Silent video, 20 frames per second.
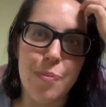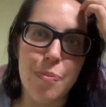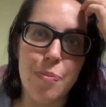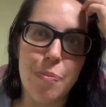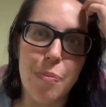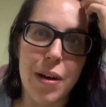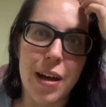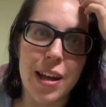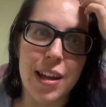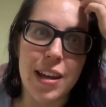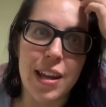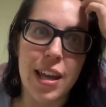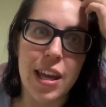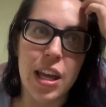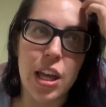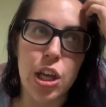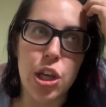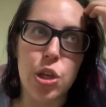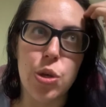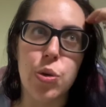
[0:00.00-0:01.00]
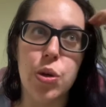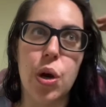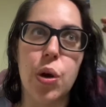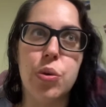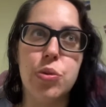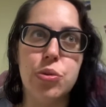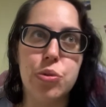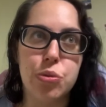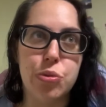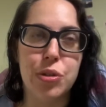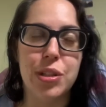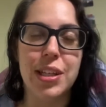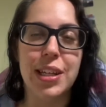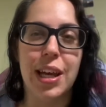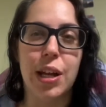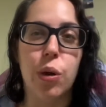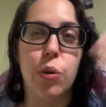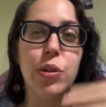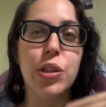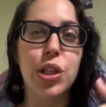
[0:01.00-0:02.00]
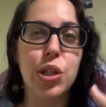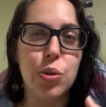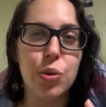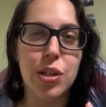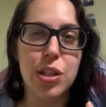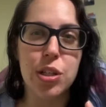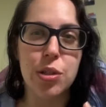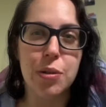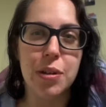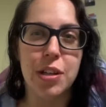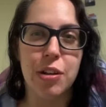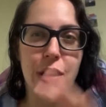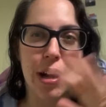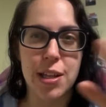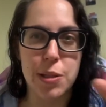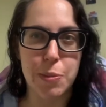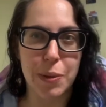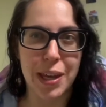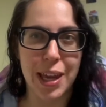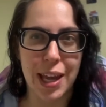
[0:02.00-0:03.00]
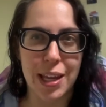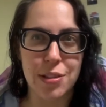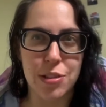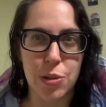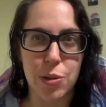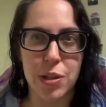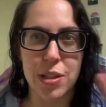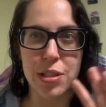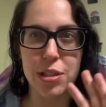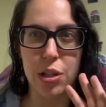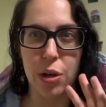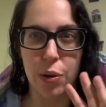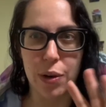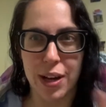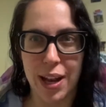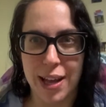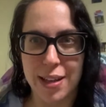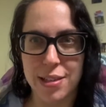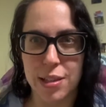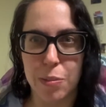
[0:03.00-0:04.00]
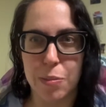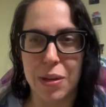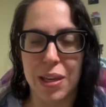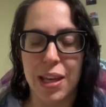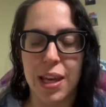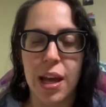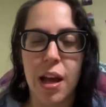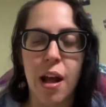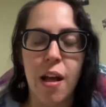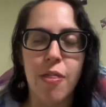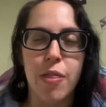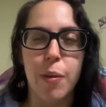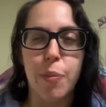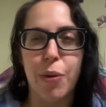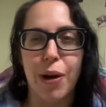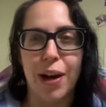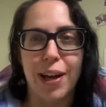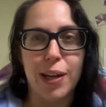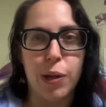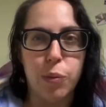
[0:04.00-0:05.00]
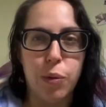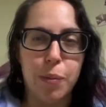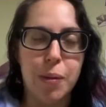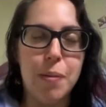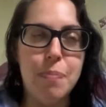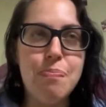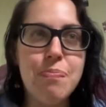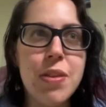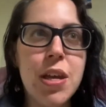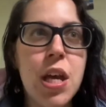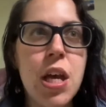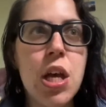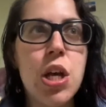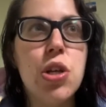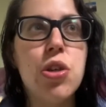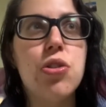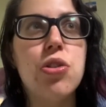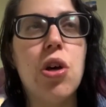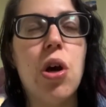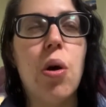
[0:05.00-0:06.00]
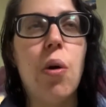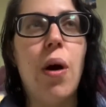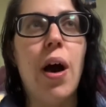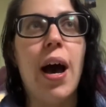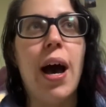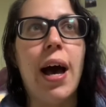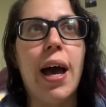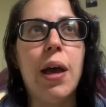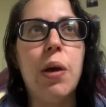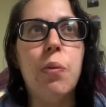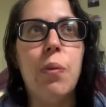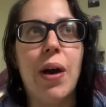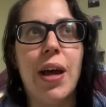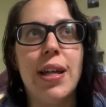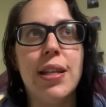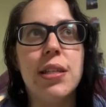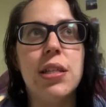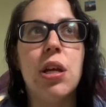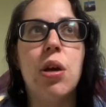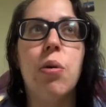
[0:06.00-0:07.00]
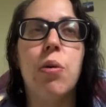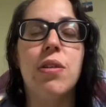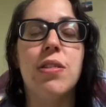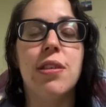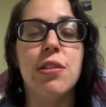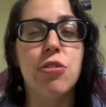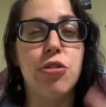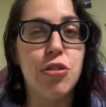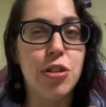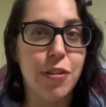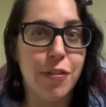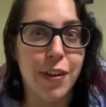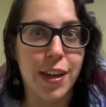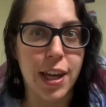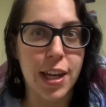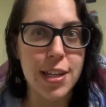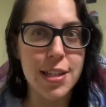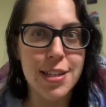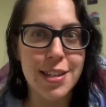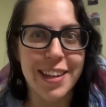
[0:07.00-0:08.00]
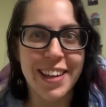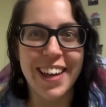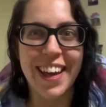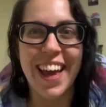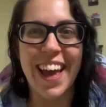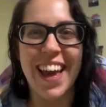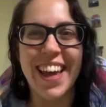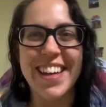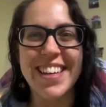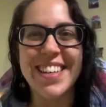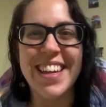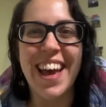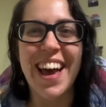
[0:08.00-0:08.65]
But you go to Uri, and only you can do it, your husband can't do it, so it has to be the pregnant woman. So I went with the certificate and